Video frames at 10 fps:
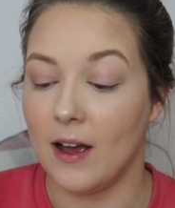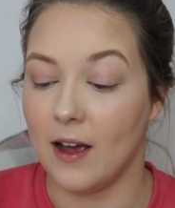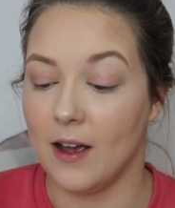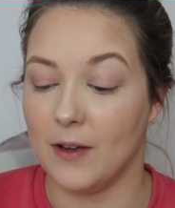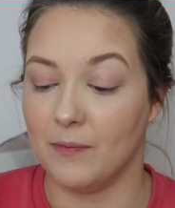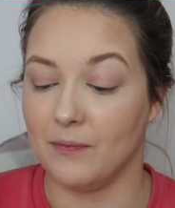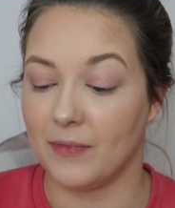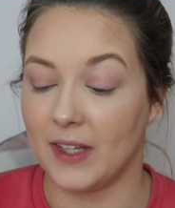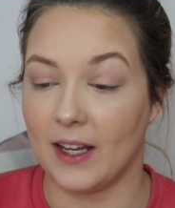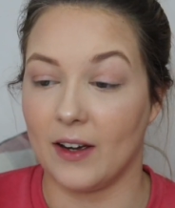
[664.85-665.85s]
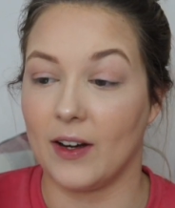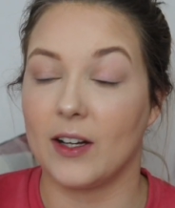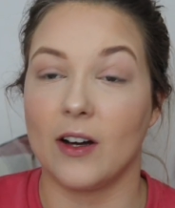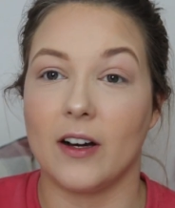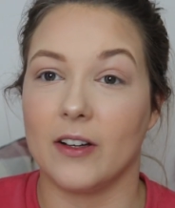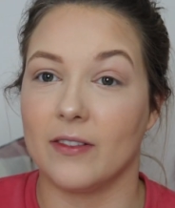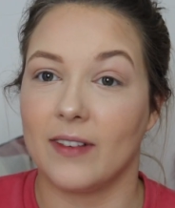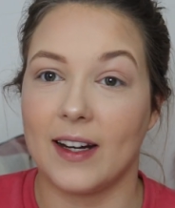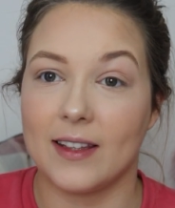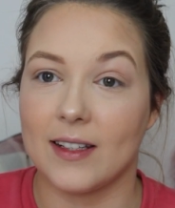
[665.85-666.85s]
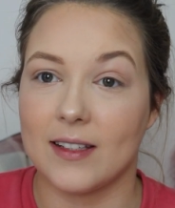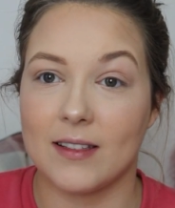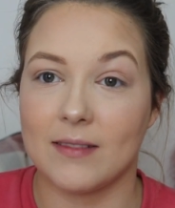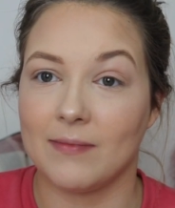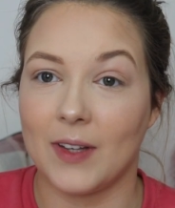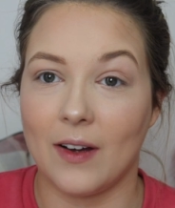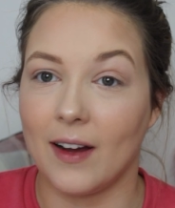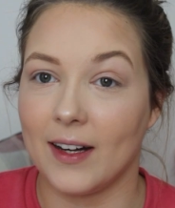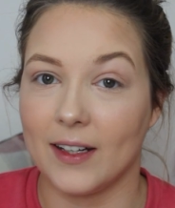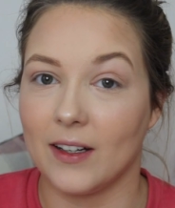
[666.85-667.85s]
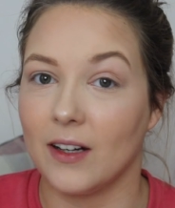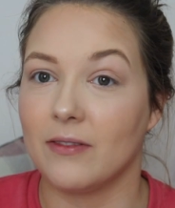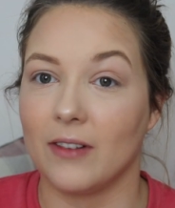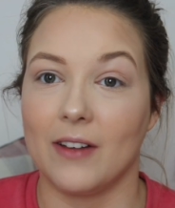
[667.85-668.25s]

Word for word: Um, yeah, I can't rate this highly enough.